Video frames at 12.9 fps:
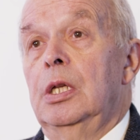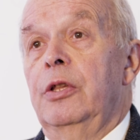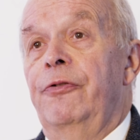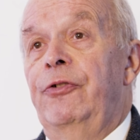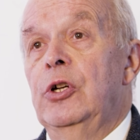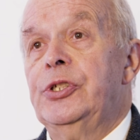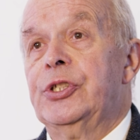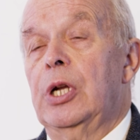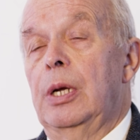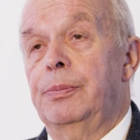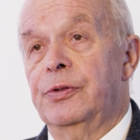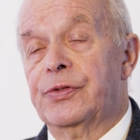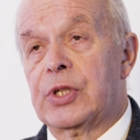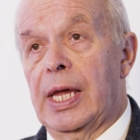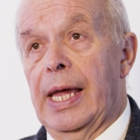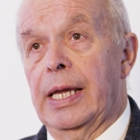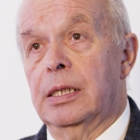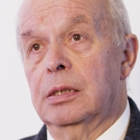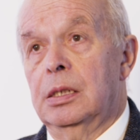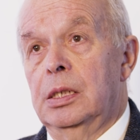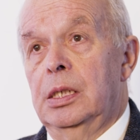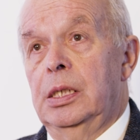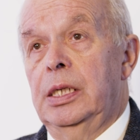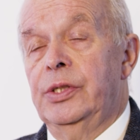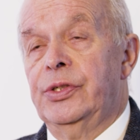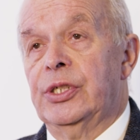The first type of scan
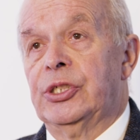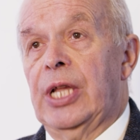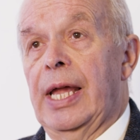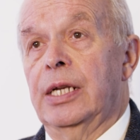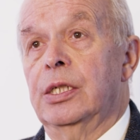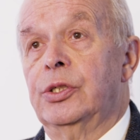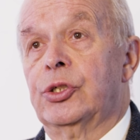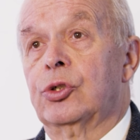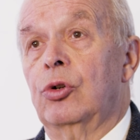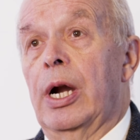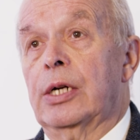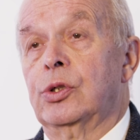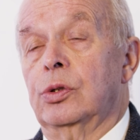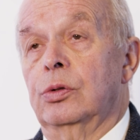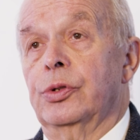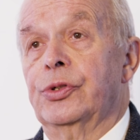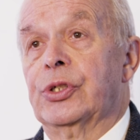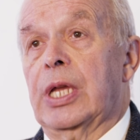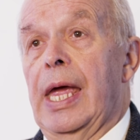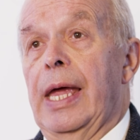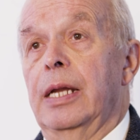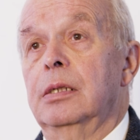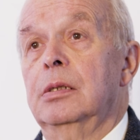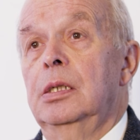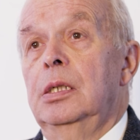is a standard structural scan,